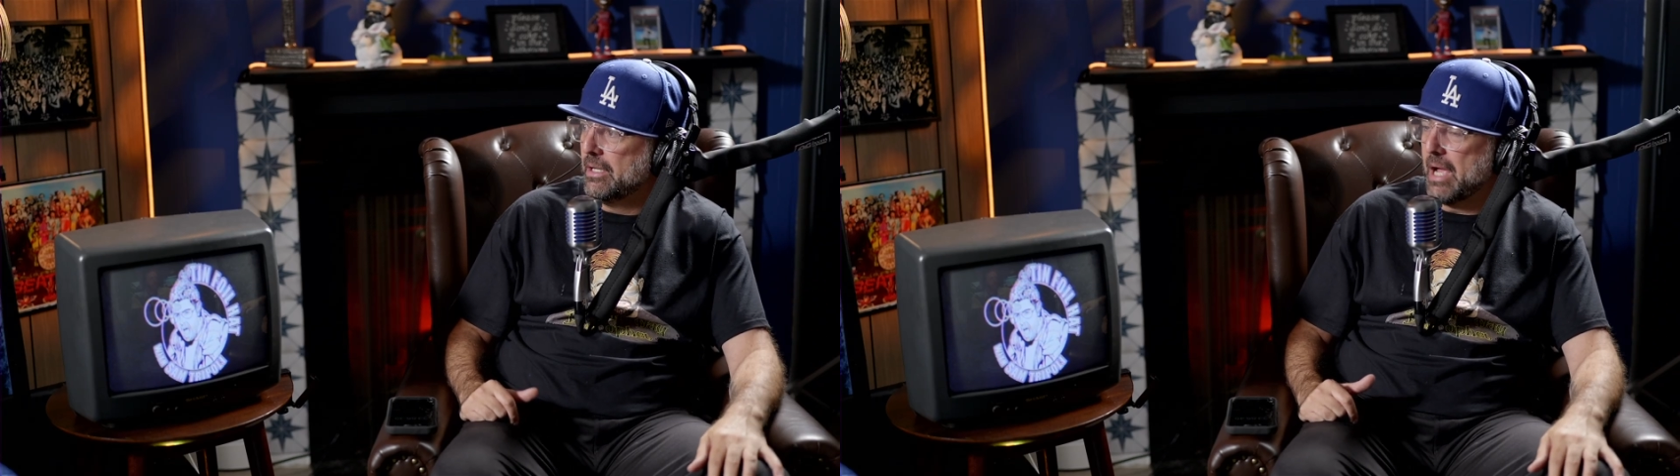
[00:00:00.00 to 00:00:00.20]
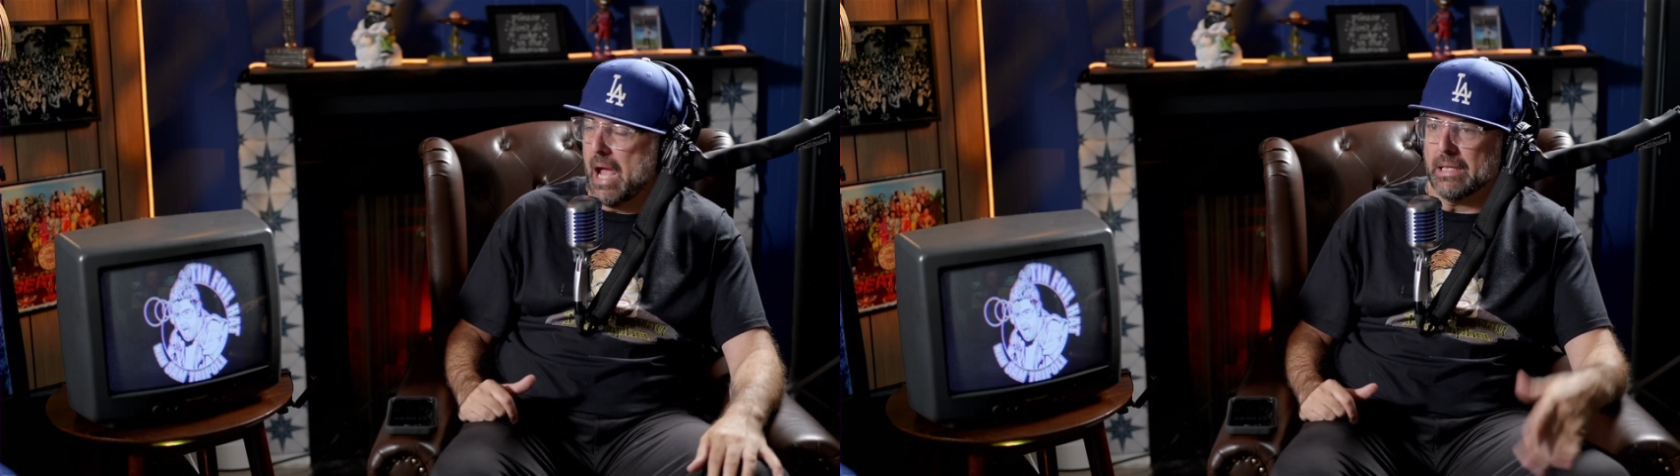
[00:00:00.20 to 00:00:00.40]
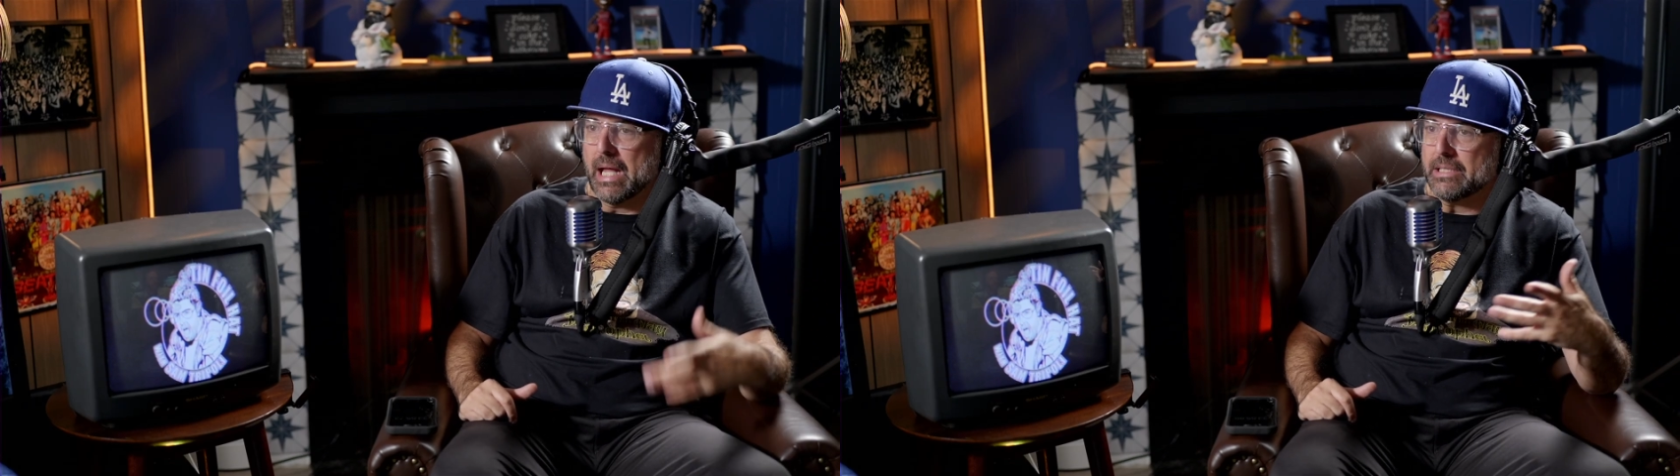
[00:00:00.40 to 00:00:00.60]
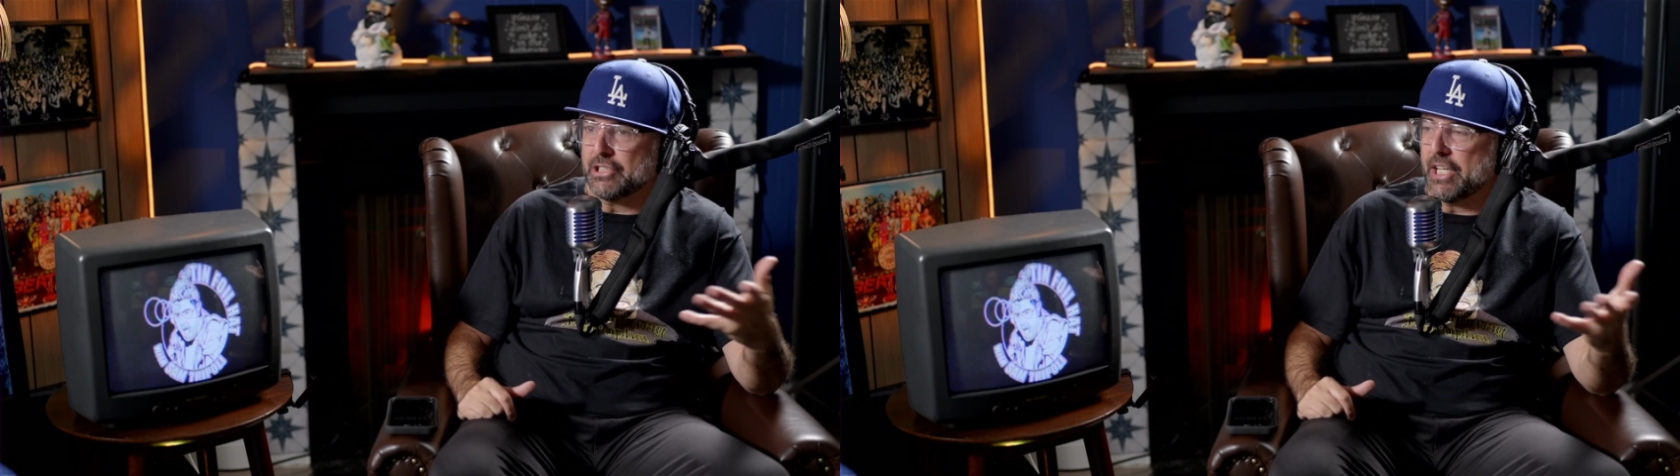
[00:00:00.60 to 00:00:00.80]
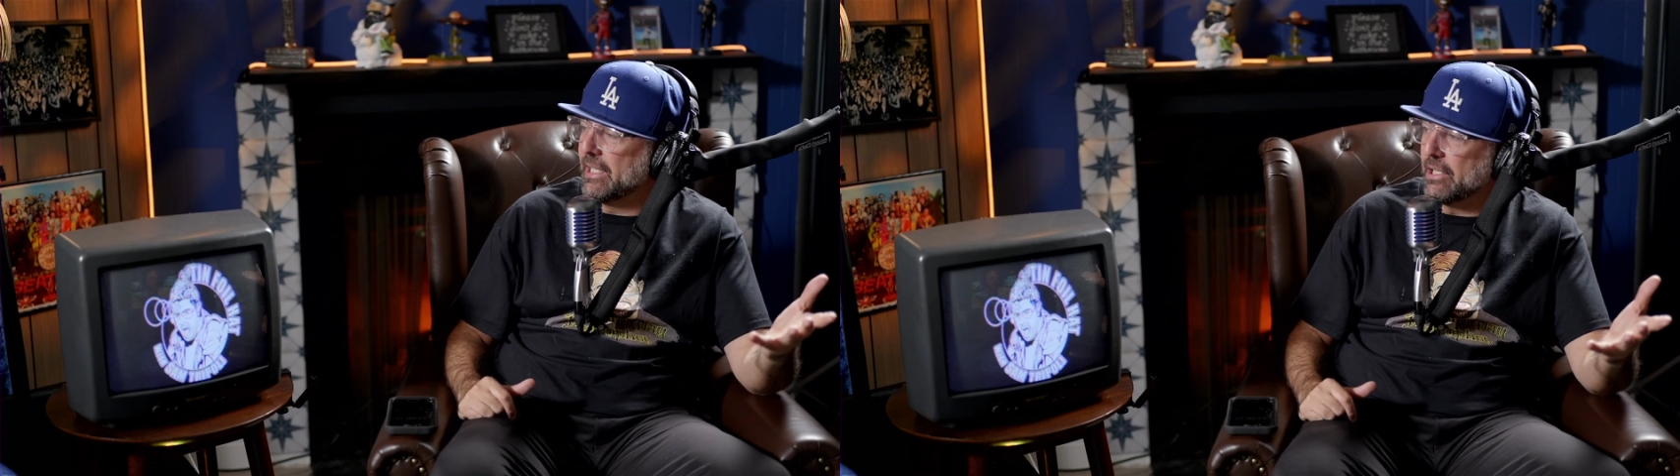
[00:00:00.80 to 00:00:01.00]
And like,
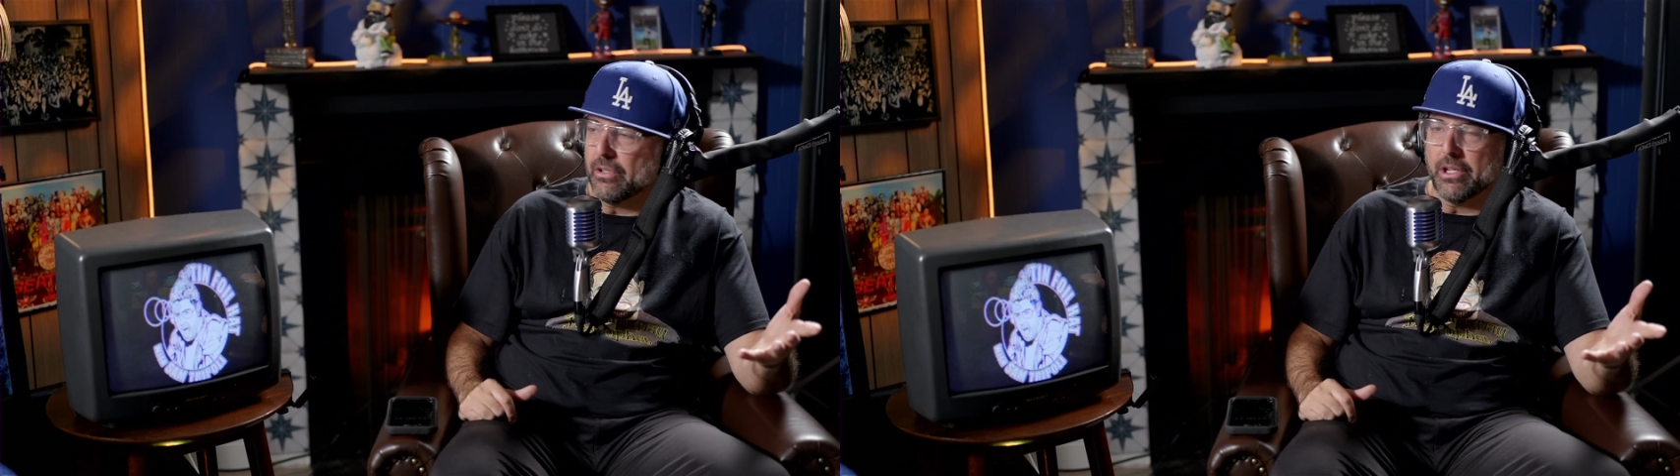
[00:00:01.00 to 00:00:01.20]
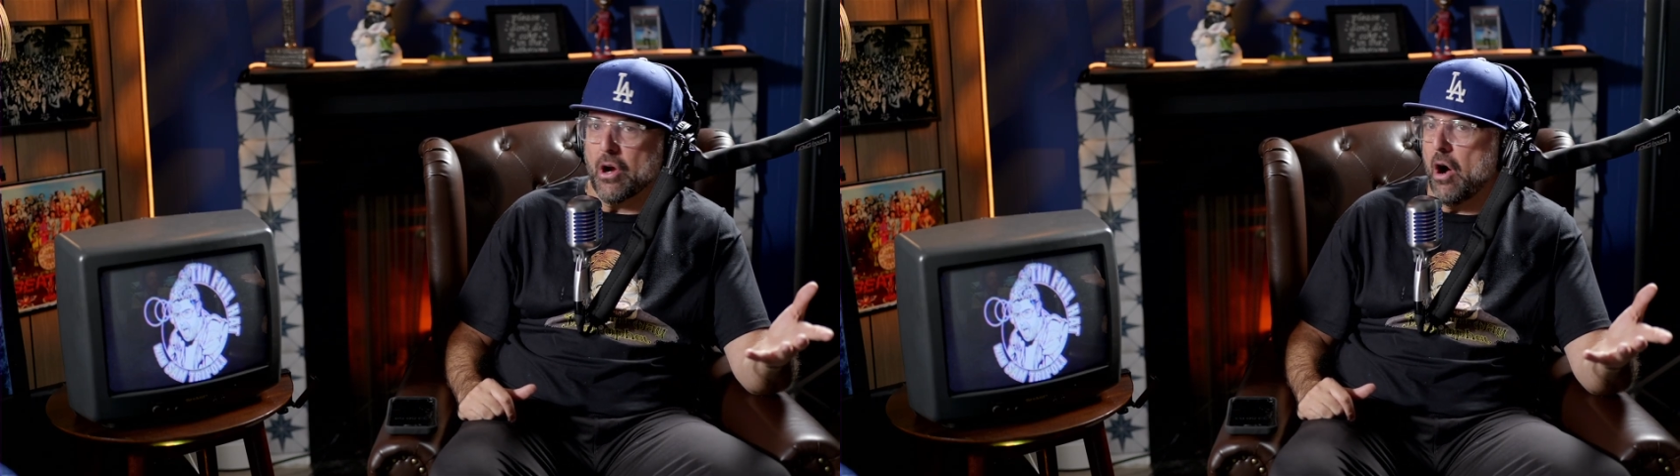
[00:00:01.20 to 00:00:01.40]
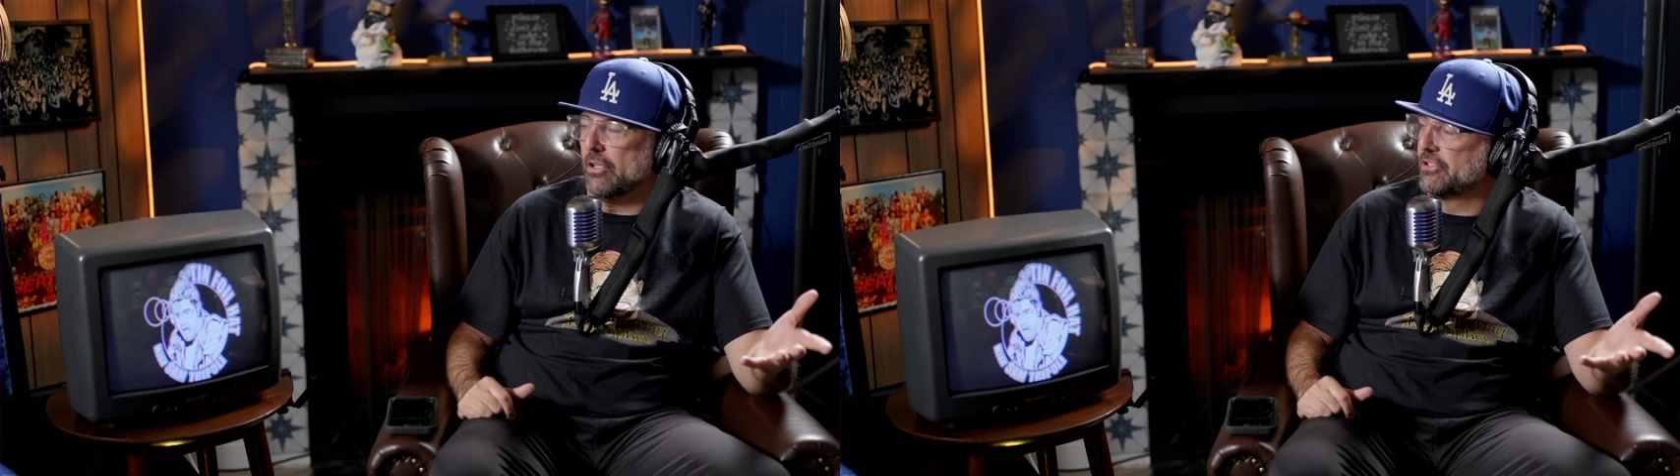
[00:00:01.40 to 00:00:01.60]
she literally calls